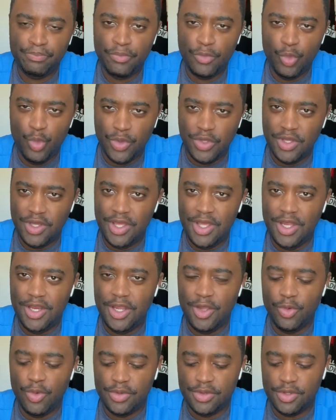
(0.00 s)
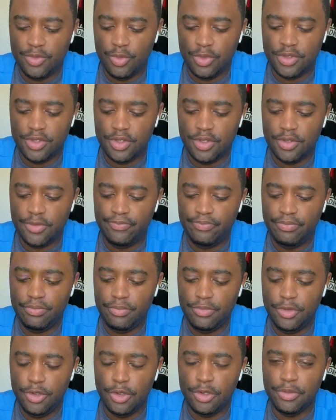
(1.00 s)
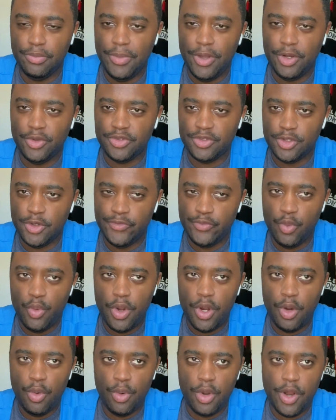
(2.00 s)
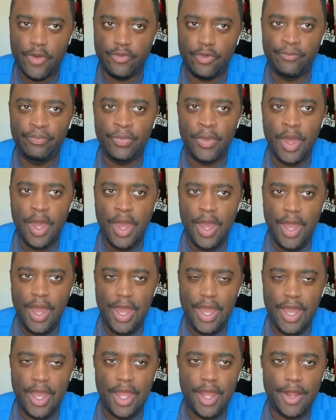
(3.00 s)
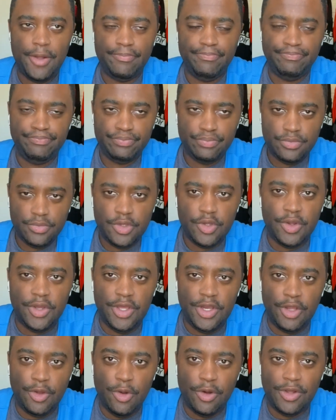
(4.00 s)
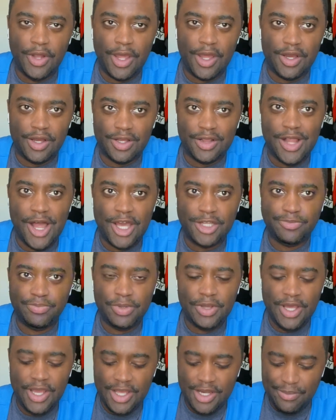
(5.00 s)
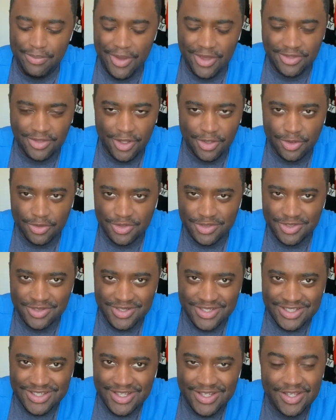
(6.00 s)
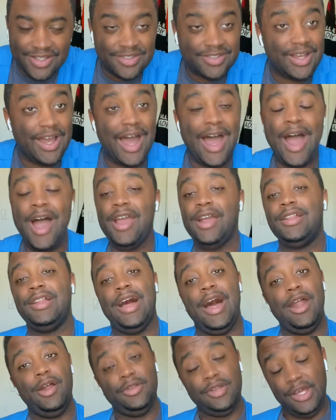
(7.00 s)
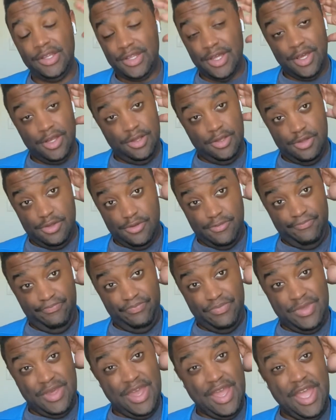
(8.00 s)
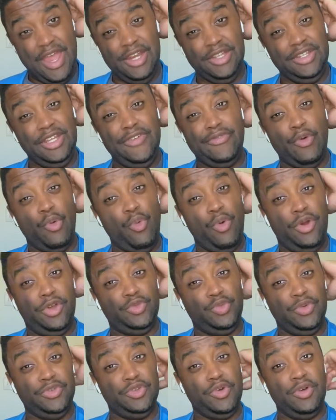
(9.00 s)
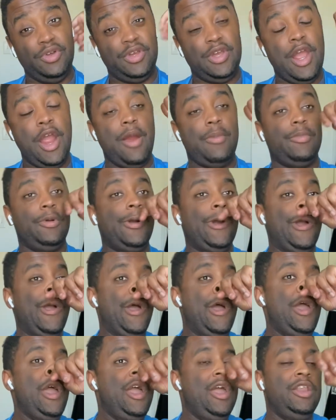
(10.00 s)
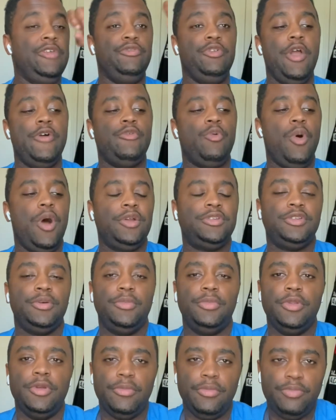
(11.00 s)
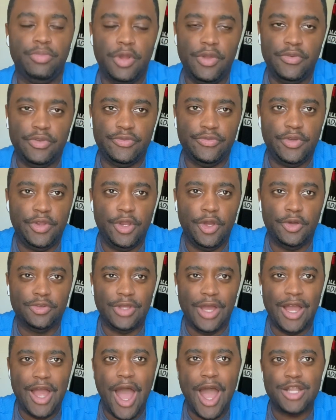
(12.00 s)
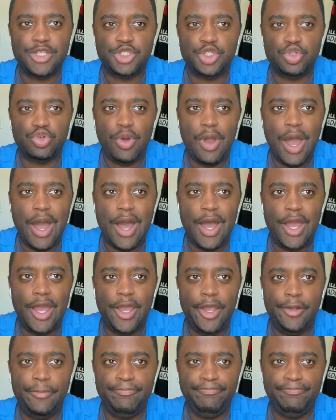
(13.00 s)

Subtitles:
when you're eating with the, you know, the metal silverware or whatever, and you're eating on like a glass plate and it makes all those little clinking sounds. I ain't gonna lie, I don't like that either. And it's even worse when it's on camera. And if you ever watch some of the previous videos, I try